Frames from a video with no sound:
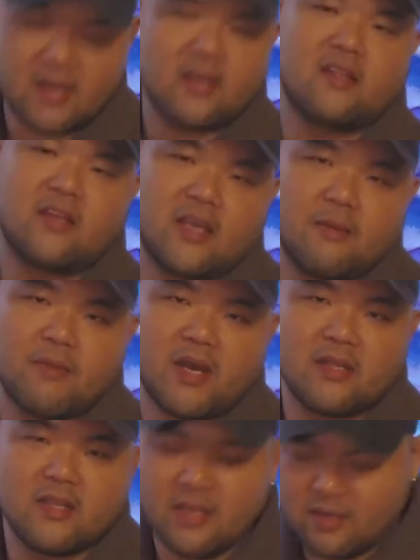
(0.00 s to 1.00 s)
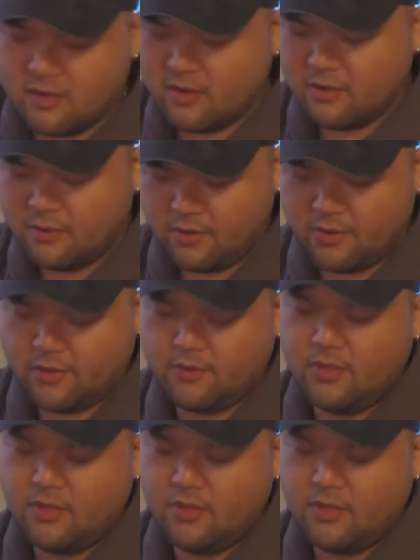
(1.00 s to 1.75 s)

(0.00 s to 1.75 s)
but there are instances where